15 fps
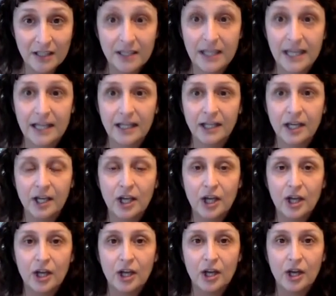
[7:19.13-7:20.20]
Like,
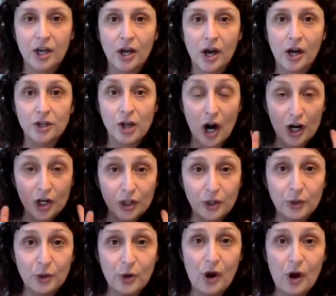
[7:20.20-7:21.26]
are
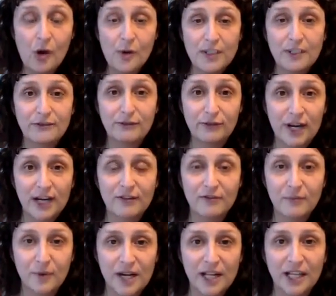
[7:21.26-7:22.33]
you always afraid
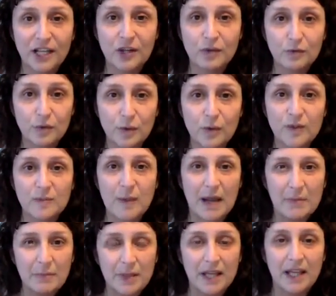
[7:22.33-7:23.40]
of breaking the rules by
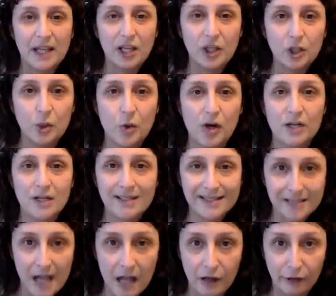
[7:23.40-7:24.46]
being
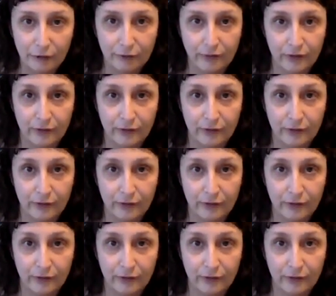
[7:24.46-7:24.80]
yourself?